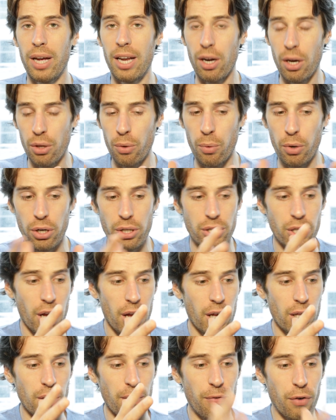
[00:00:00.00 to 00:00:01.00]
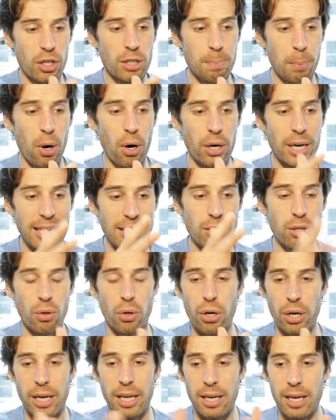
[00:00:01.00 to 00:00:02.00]
In other words, the first part is
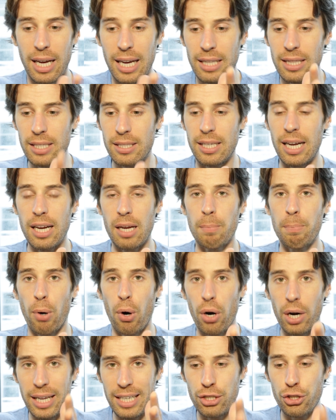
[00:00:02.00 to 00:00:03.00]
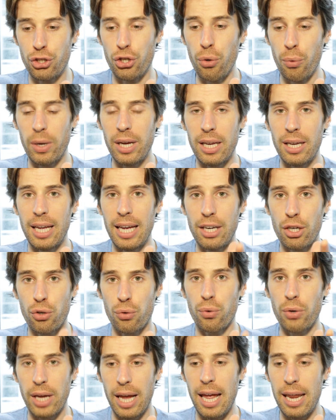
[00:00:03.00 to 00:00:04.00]
learning, the second part is doing and
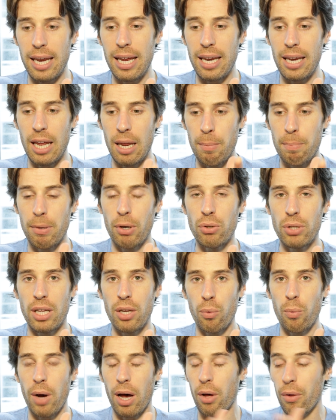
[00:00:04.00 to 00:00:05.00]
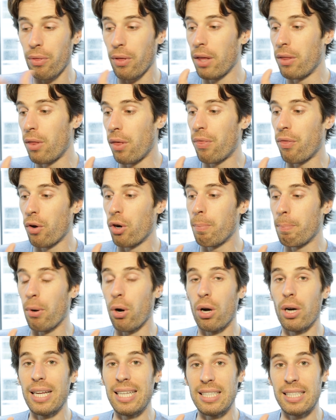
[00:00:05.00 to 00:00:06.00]
creating and building wealth, and the third
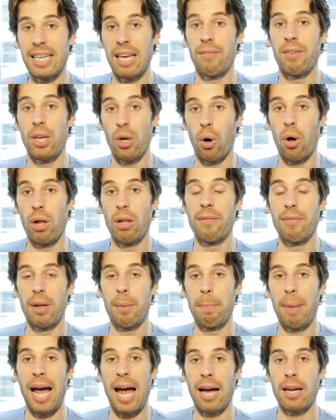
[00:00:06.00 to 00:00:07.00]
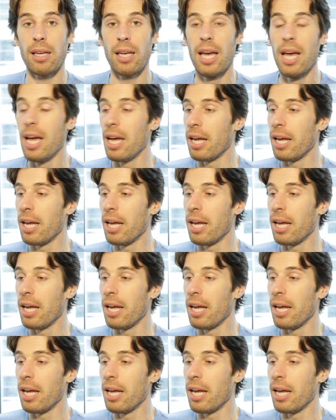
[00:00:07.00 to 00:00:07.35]
part is giving all of it back.